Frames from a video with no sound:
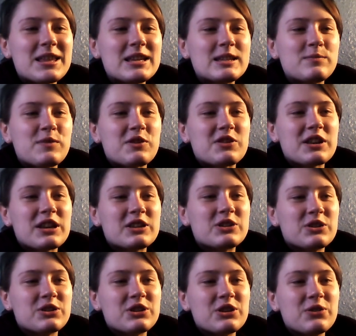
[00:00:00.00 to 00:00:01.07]
This music
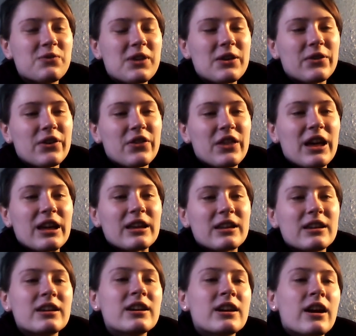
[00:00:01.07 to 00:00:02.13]
is your new favorite
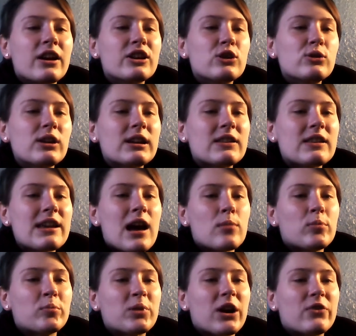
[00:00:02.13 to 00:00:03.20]
thing. You look at the
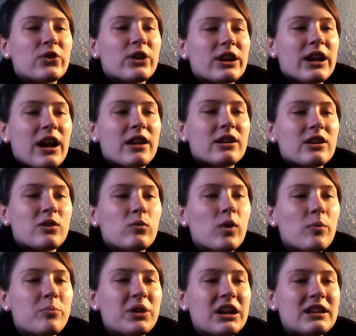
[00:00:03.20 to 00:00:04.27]
album cover again.
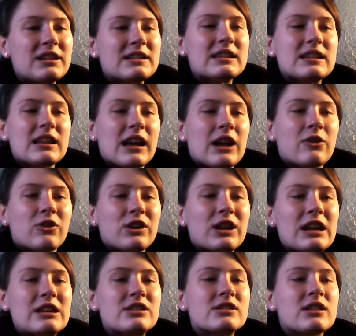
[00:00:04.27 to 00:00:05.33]
What band is it that can
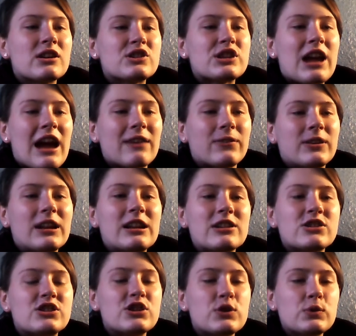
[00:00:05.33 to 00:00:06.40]
create such
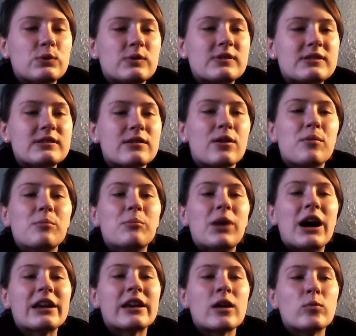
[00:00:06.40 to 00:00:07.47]
caffeinated tunes?
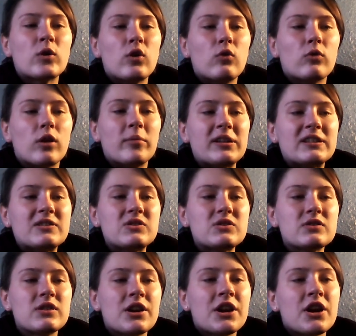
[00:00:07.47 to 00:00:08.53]
My Chemical Romance.